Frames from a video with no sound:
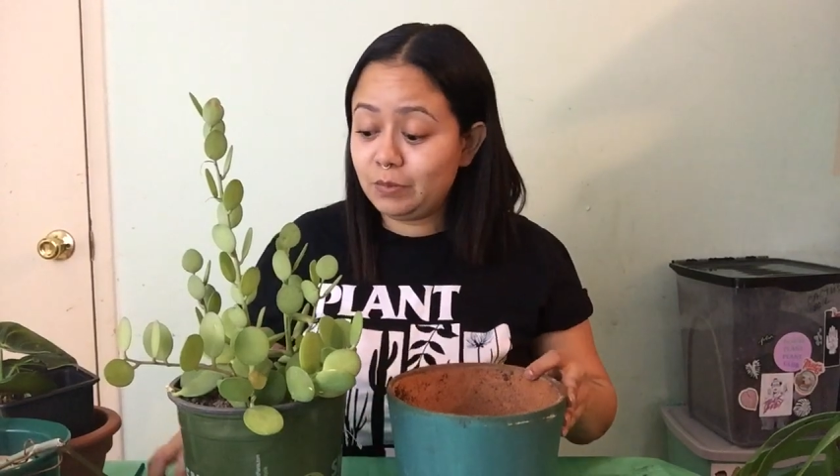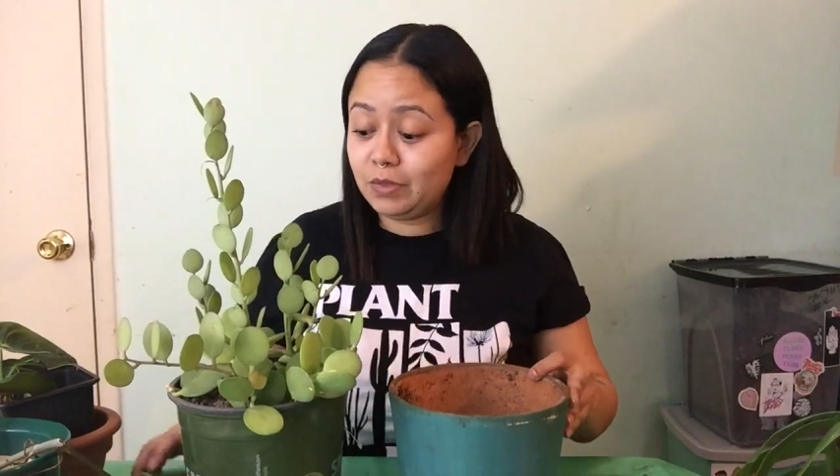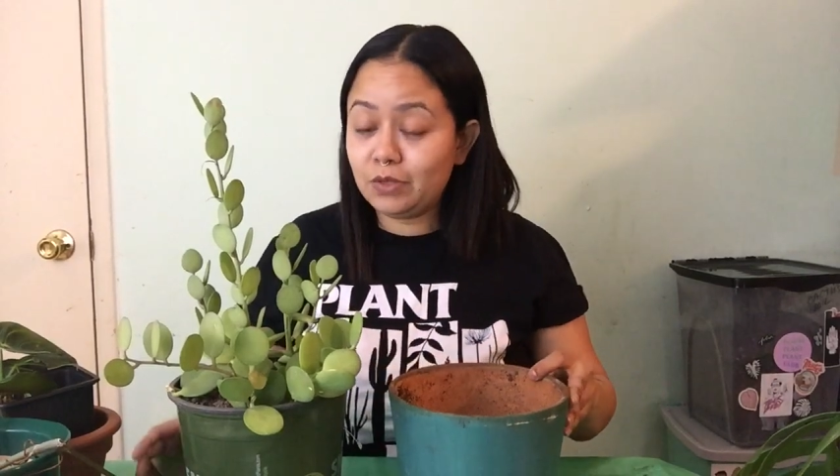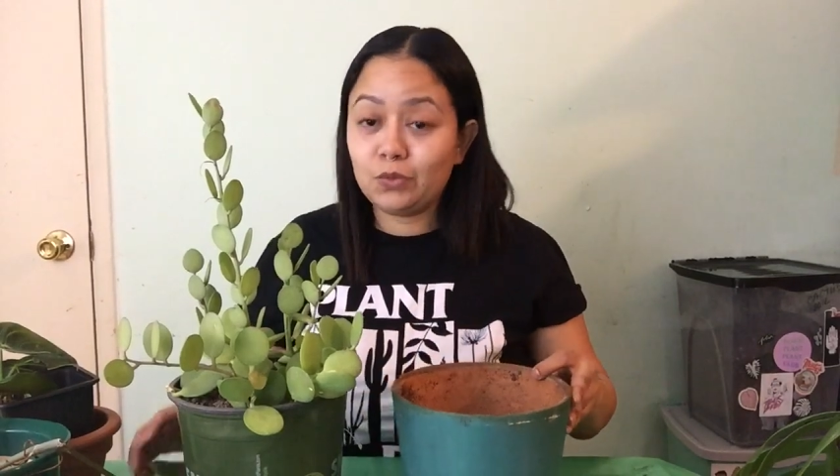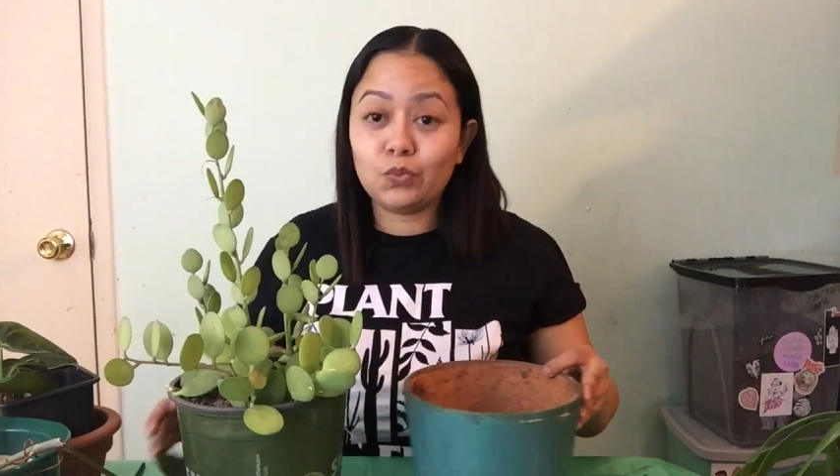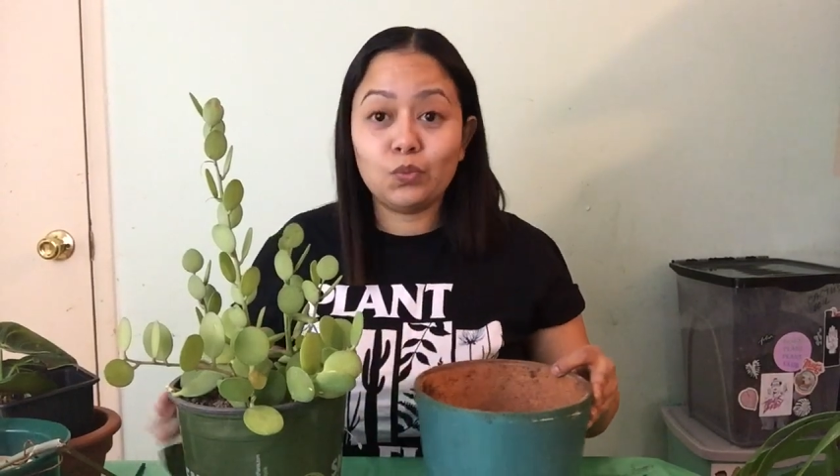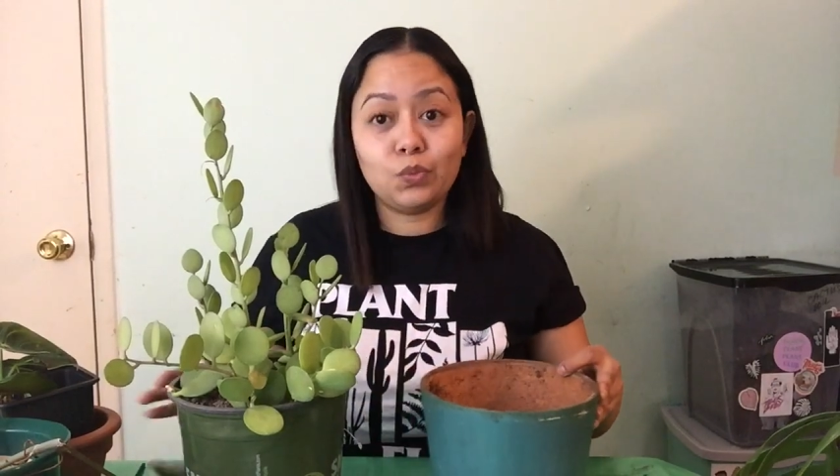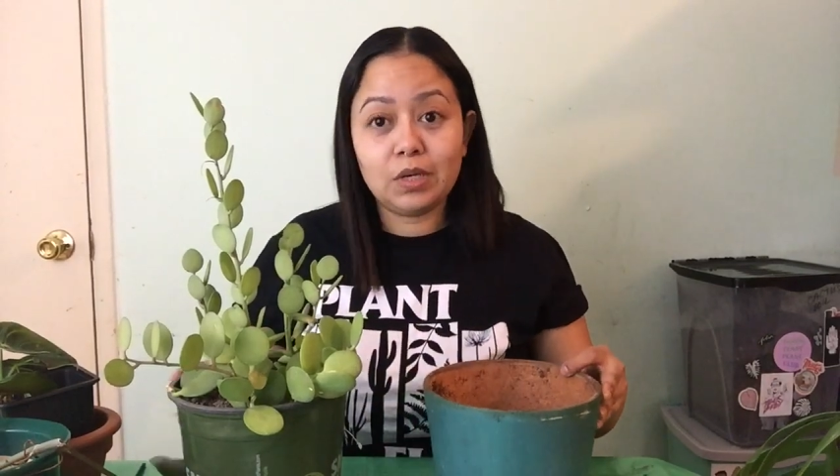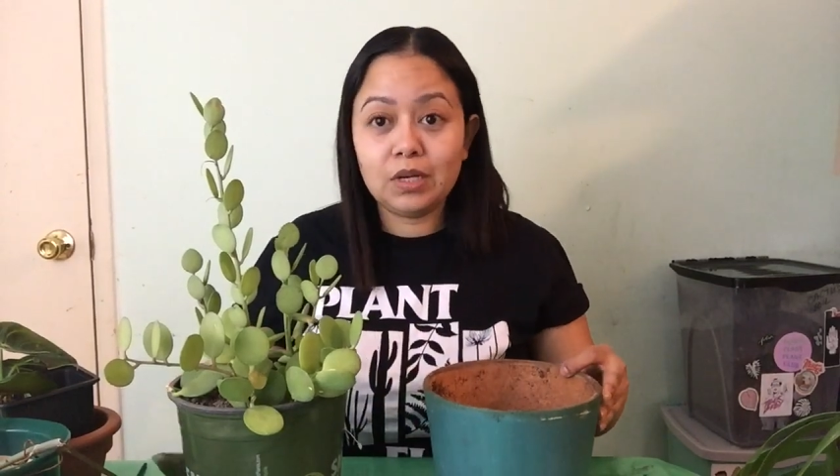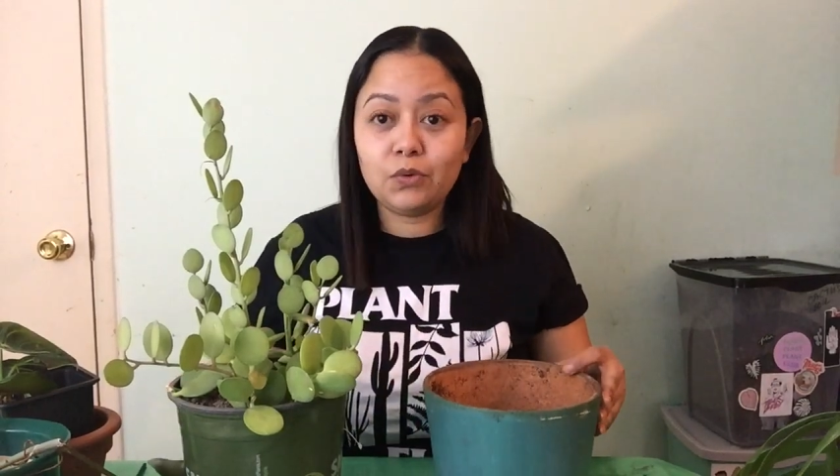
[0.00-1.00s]
been
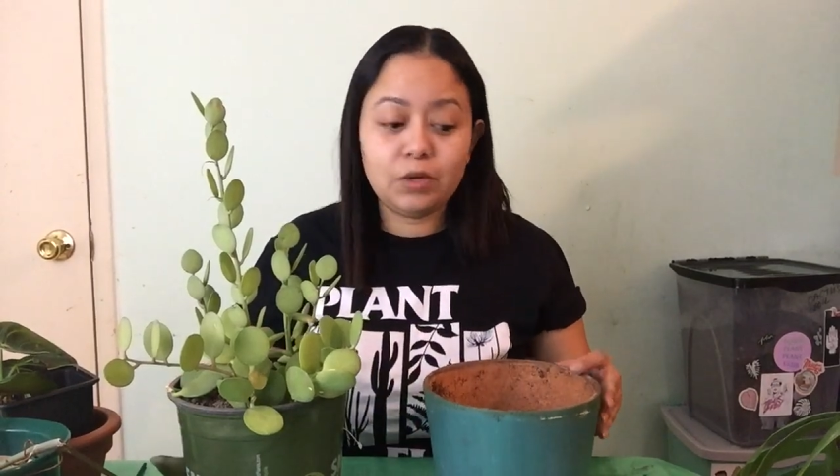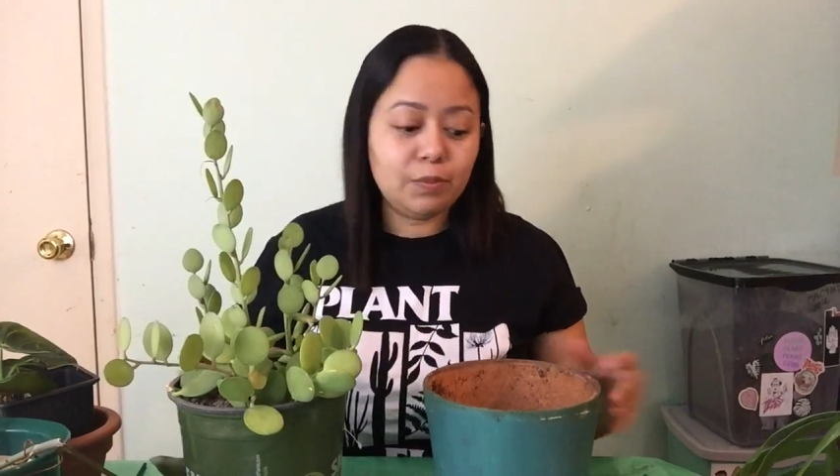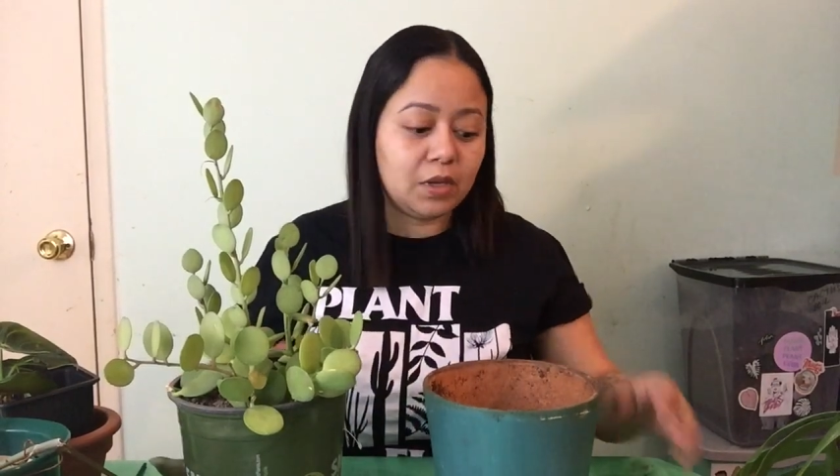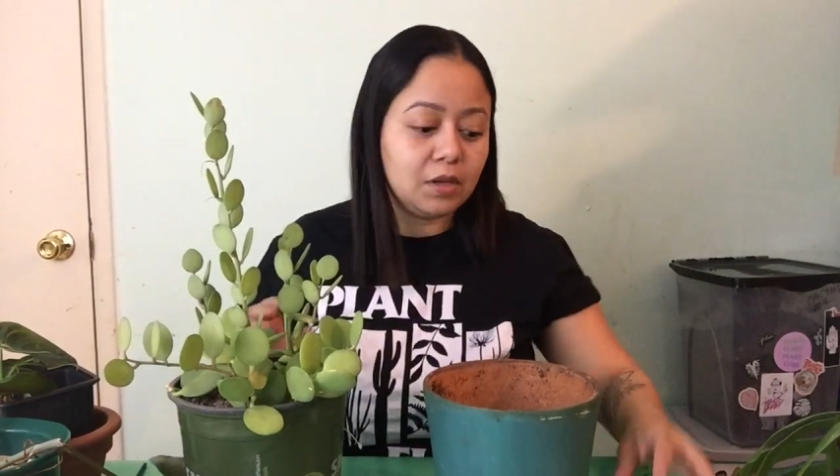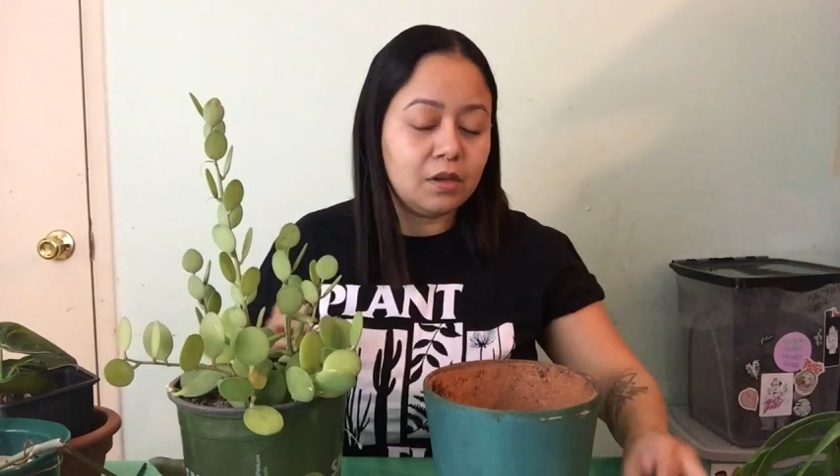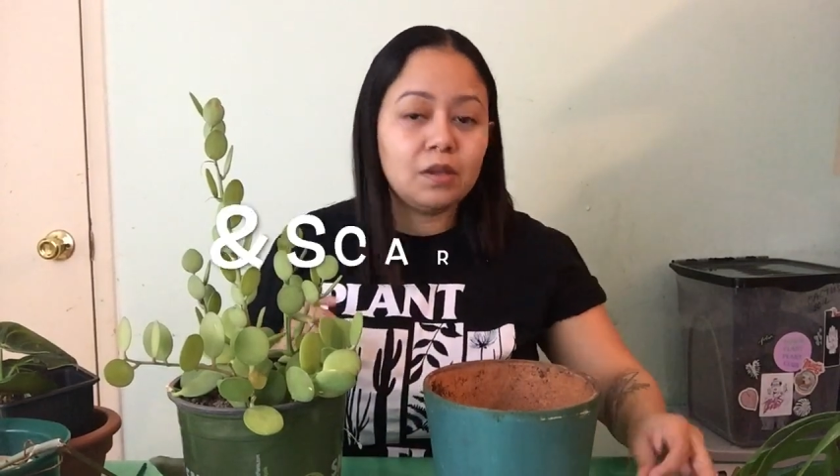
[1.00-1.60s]
really creepy.